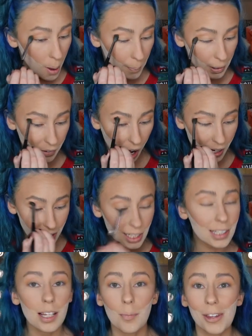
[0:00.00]
But if I
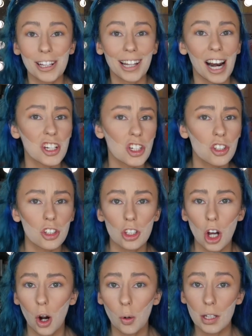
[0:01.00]
need something that I just
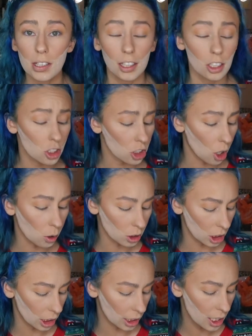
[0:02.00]
know is like so
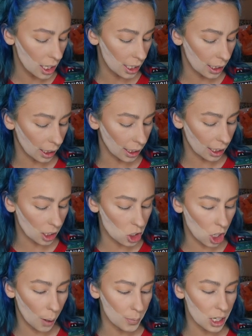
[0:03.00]
good, gonna get the
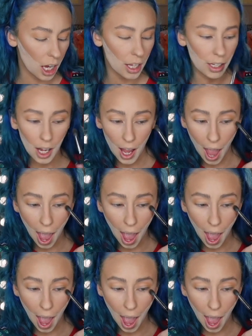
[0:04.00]
job done,